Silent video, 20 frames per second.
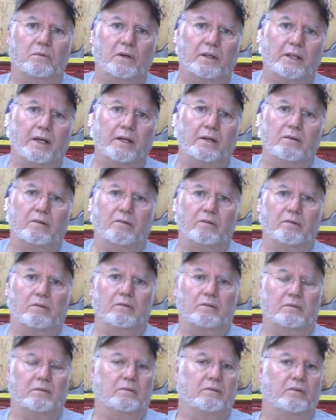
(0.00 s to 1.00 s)
within
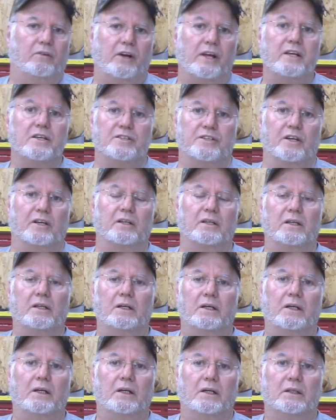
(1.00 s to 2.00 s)
reason,
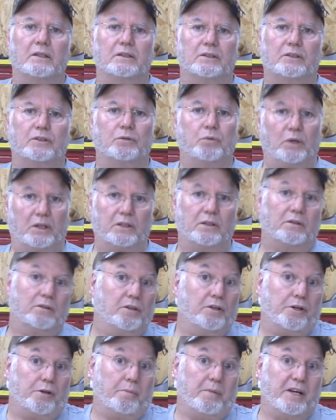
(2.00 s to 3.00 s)
it's what
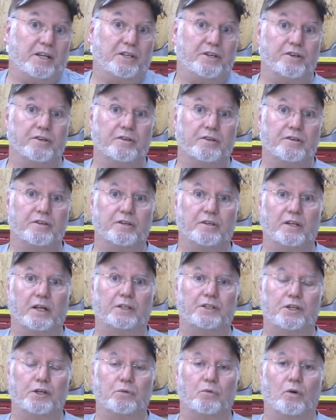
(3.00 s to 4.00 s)
your dimensions
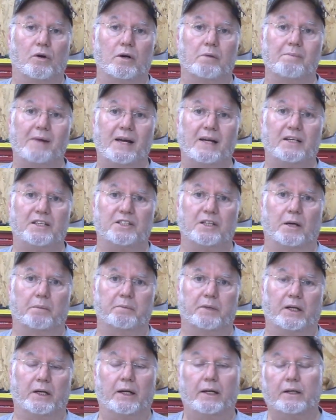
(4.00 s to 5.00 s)
that you want to make
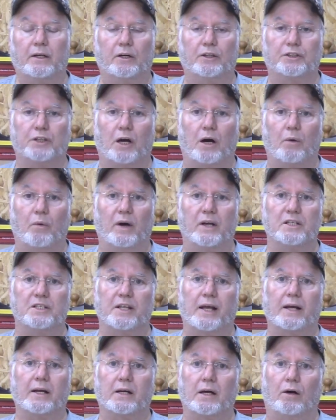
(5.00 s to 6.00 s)
something. And there's always
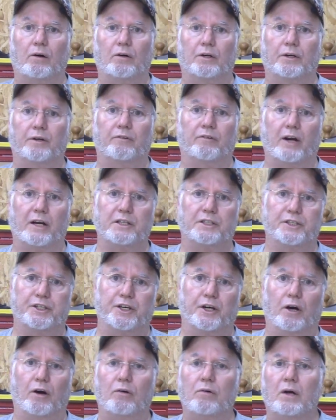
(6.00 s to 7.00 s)
that golden
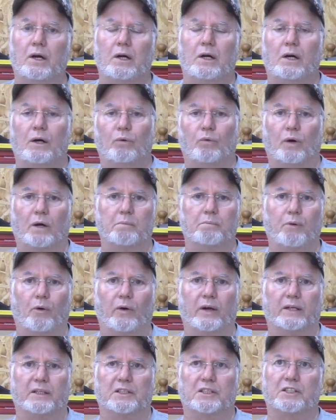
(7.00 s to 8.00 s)
ratio,
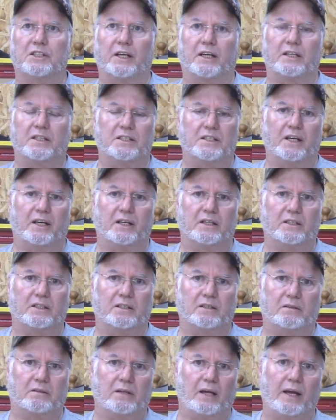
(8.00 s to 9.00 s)

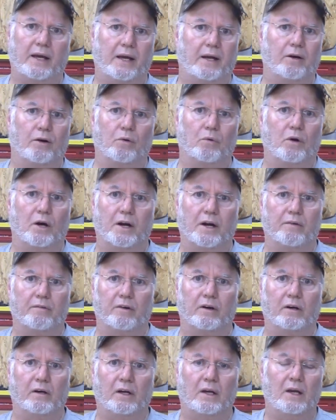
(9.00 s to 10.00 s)
1.668 or
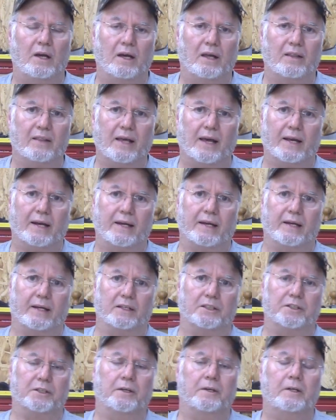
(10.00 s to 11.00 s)
whatever that
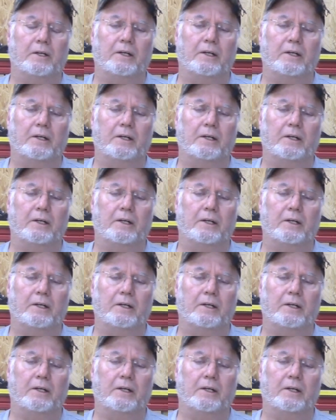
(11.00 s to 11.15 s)
is.